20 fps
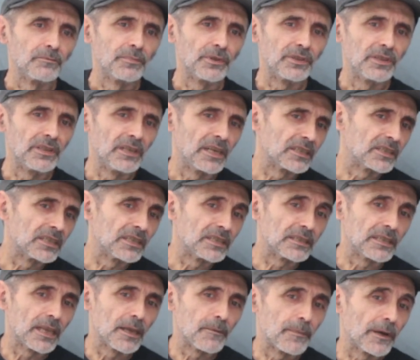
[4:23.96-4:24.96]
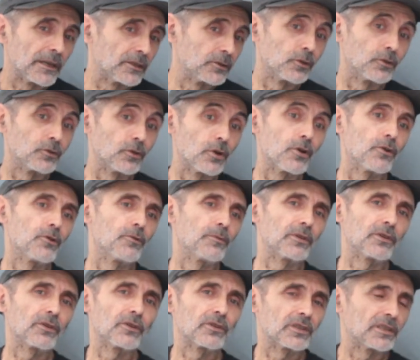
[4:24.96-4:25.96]
But the next step, I don't know,
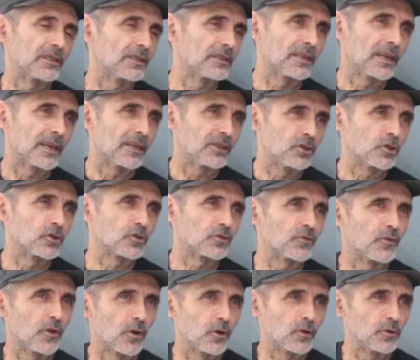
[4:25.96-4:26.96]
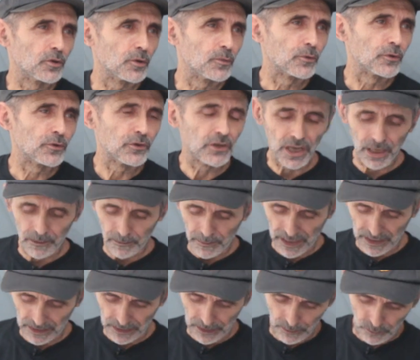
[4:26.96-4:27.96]
because I just follow the project,
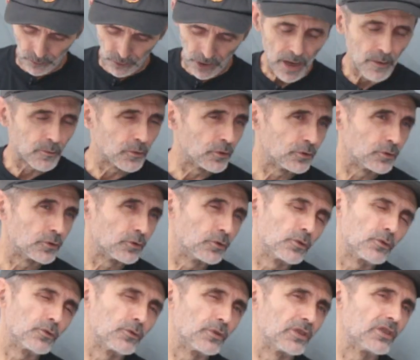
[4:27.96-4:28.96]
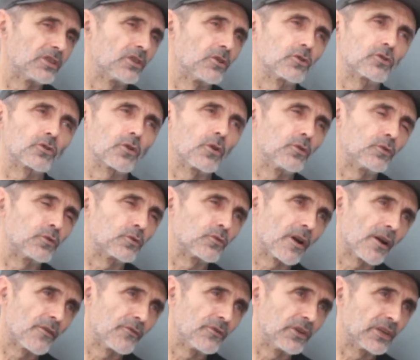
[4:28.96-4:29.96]
but what I want to do is just go to
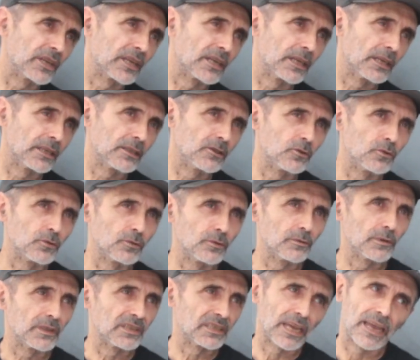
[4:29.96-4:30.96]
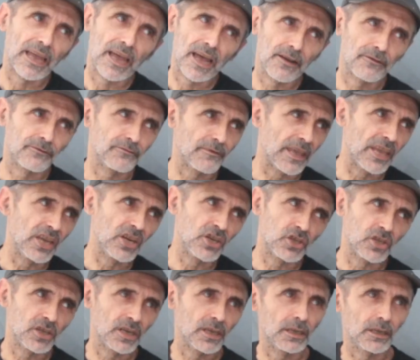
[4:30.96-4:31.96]
Africa and do, as I have
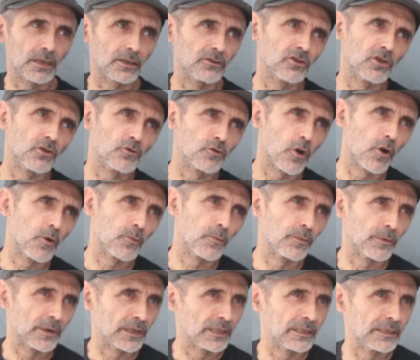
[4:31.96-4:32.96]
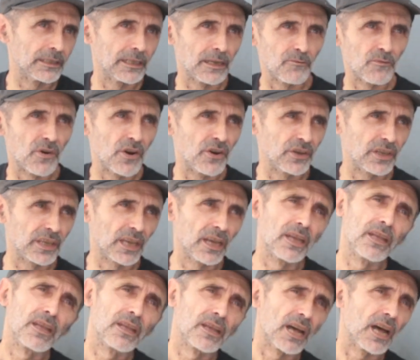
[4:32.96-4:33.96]
Asia, Europe, and America,
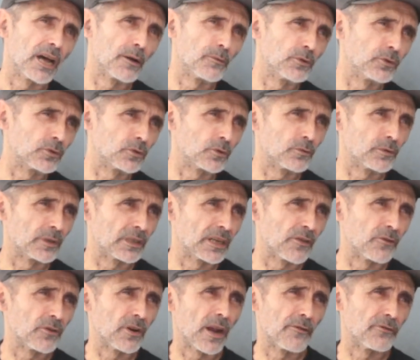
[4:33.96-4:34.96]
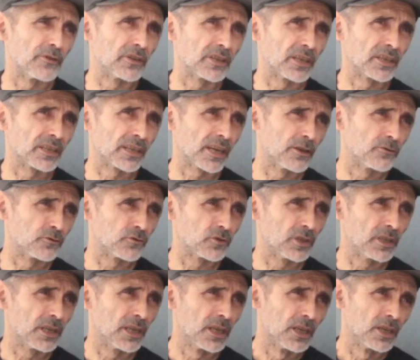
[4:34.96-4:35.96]
I want to do another African
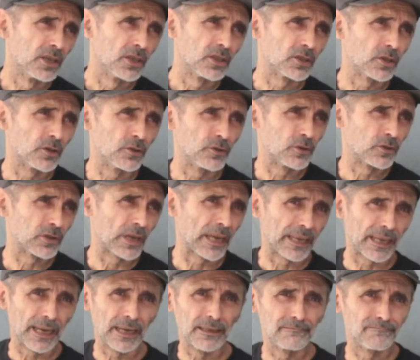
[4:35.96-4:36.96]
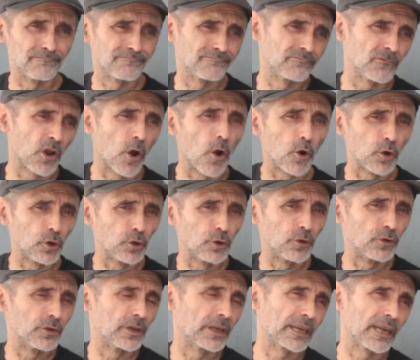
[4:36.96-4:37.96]
country, so just I can hold
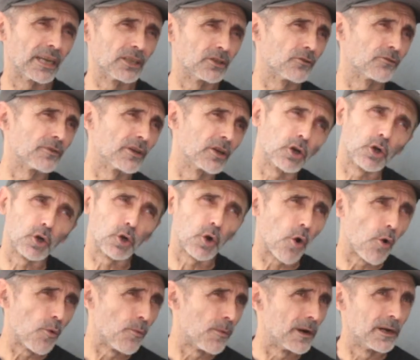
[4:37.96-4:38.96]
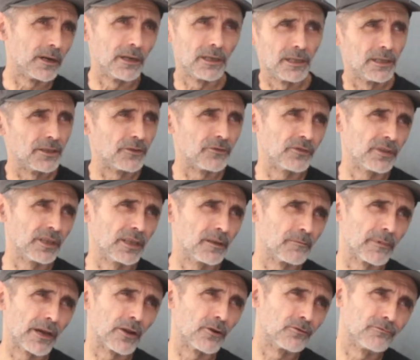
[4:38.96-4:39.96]
on a kind of a global thing,
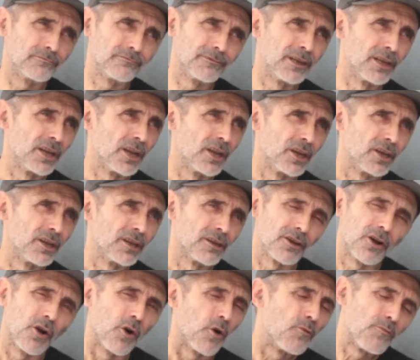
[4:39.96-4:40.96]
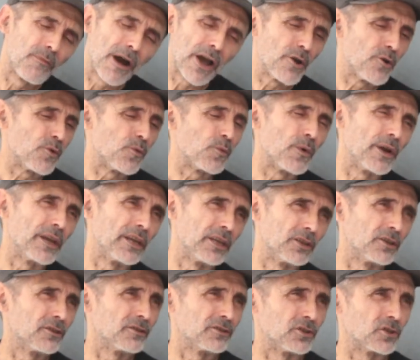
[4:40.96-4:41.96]
but on my own way,
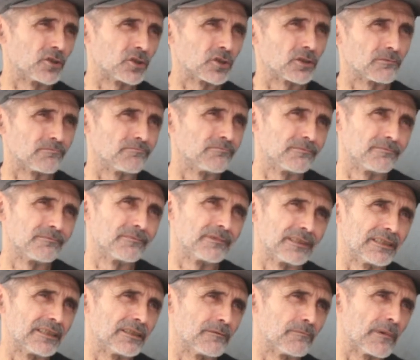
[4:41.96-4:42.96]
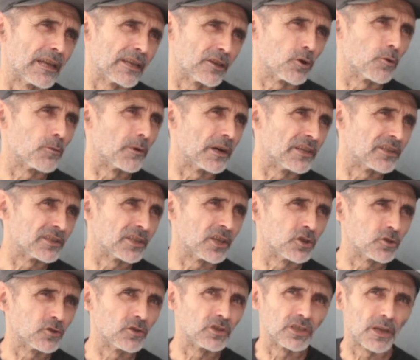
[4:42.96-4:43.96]
you know, just my
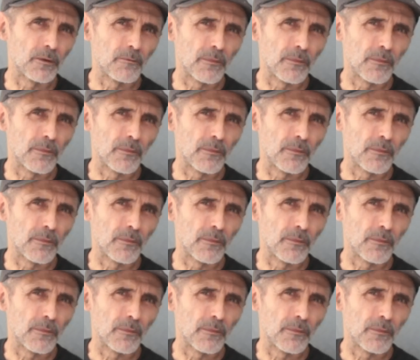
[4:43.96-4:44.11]
globalization is